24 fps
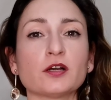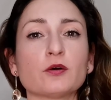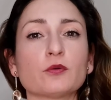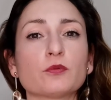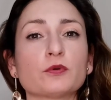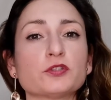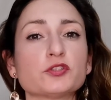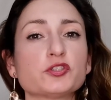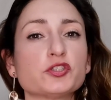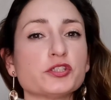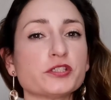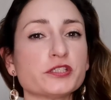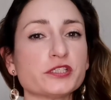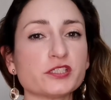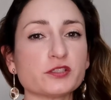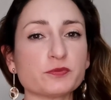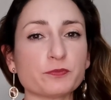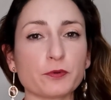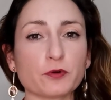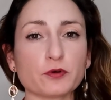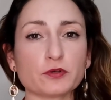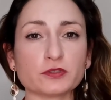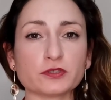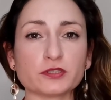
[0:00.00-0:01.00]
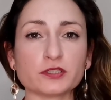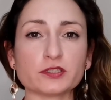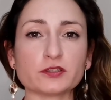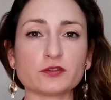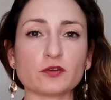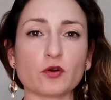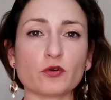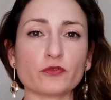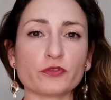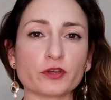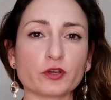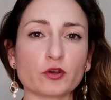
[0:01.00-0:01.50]
when she responded
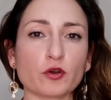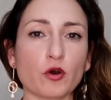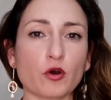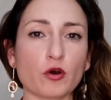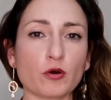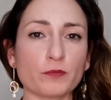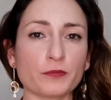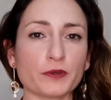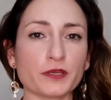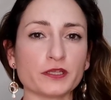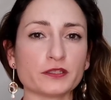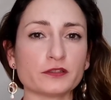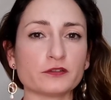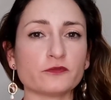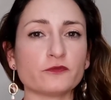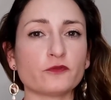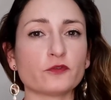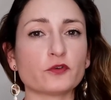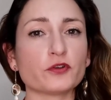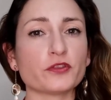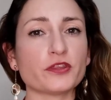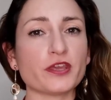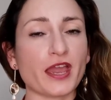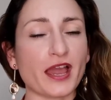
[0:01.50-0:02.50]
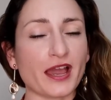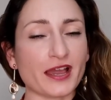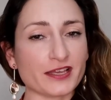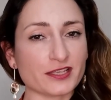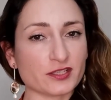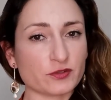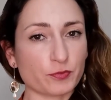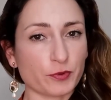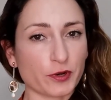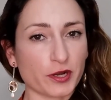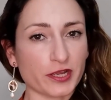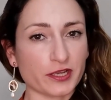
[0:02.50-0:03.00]
on the comment for the
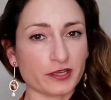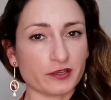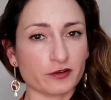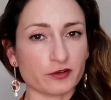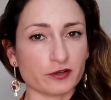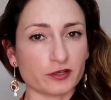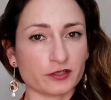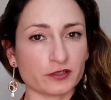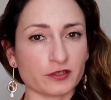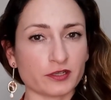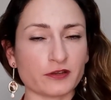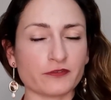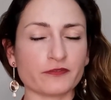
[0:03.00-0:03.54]
icebreaker,